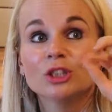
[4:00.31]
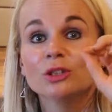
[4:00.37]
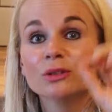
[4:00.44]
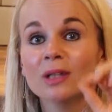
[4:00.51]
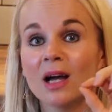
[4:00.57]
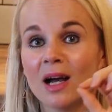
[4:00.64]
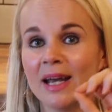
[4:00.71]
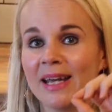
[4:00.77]
you
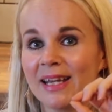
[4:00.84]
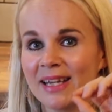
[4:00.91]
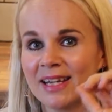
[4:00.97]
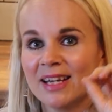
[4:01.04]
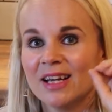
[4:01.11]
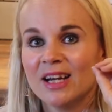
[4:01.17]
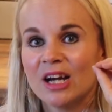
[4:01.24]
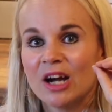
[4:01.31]

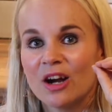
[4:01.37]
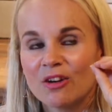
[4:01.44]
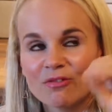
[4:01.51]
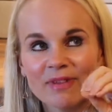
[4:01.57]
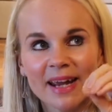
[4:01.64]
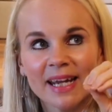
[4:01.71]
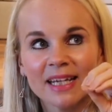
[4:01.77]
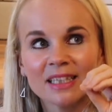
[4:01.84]
like a
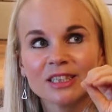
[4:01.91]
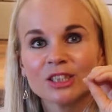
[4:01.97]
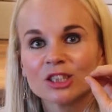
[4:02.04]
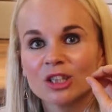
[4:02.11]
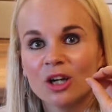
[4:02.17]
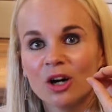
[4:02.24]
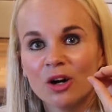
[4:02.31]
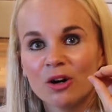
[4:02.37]
range
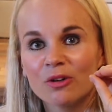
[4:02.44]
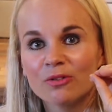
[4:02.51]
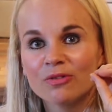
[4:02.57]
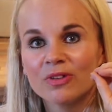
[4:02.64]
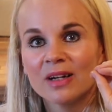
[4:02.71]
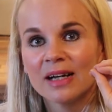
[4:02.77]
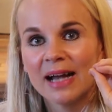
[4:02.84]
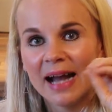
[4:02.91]

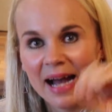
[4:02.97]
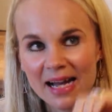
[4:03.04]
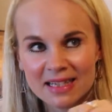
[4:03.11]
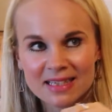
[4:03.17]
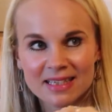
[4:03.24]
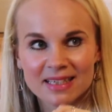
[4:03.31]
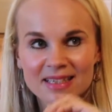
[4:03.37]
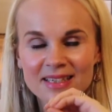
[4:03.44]
of
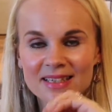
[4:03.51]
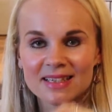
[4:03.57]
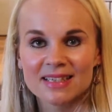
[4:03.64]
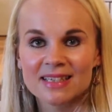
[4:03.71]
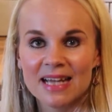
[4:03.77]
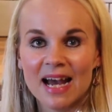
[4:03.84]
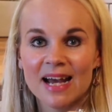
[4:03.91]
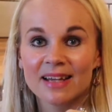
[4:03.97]
acids that
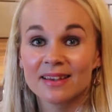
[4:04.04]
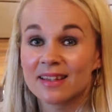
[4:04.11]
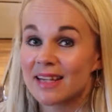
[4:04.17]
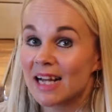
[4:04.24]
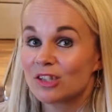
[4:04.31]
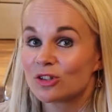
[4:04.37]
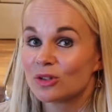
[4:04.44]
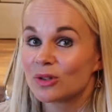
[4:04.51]
sat in the
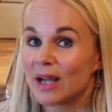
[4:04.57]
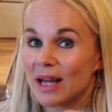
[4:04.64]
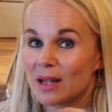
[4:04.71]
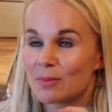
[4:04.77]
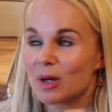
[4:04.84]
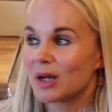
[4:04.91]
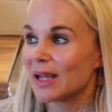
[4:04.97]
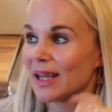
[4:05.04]
natural
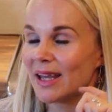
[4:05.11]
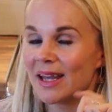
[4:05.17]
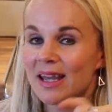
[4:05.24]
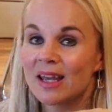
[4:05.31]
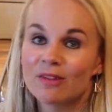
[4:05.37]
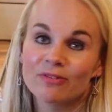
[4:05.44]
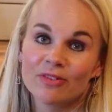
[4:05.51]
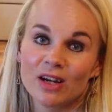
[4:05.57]
organic market
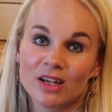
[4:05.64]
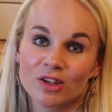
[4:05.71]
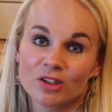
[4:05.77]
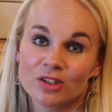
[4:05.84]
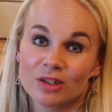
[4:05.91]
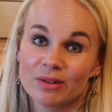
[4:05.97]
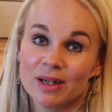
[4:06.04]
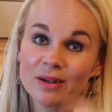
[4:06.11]
if I could
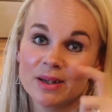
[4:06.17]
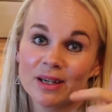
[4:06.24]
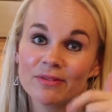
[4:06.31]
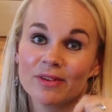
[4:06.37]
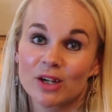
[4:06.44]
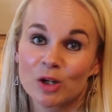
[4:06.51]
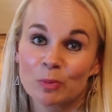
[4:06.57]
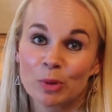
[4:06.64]
do it,
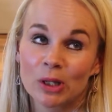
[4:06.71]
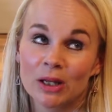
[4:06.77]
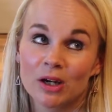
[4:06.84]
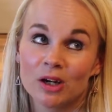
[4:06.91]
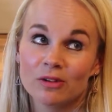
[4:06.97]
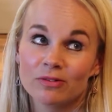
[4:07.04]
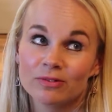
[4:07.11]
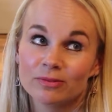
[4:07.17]
if I could pull it
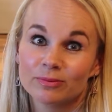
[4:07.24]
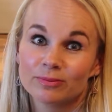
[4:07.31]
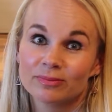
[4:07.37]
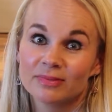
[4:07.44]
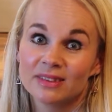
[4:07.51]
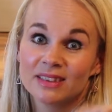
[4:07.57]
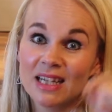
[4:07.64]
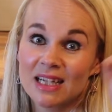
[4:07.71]
off?
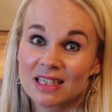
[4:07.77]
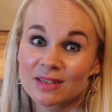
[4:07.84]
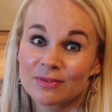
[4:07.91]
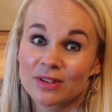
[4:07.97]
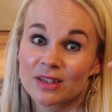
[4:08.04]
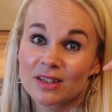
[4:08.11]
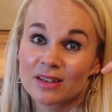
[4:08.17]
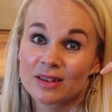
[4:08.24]
That's
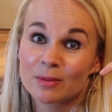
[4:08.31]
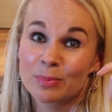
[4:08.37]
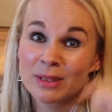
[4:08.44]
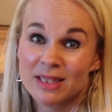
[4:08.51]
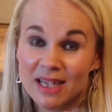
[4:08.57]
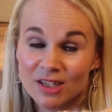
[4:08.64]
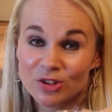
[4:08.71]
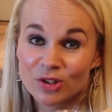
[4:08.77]
for the
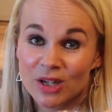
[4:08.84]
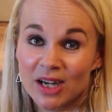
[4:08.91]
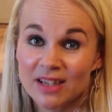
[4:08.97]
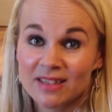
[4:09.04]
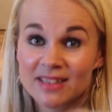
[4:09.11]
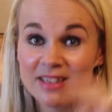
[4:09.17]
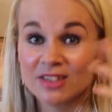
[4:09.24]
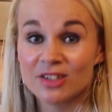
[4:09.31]
potential
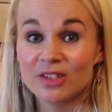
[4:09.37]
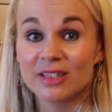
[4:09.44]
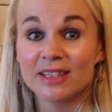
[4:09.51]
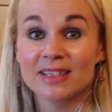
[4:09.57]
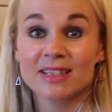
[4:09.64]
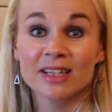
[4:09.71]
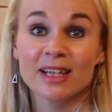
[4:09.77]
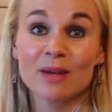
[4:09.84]
Kirsty to-do
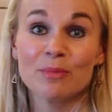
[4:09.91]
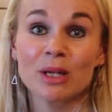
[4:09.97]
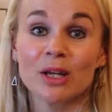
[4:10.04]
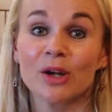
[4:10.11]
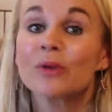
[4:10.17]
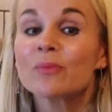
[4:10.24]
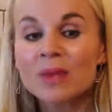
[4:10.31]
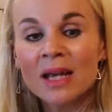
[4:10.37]
list, so let me
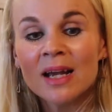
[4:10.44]
know.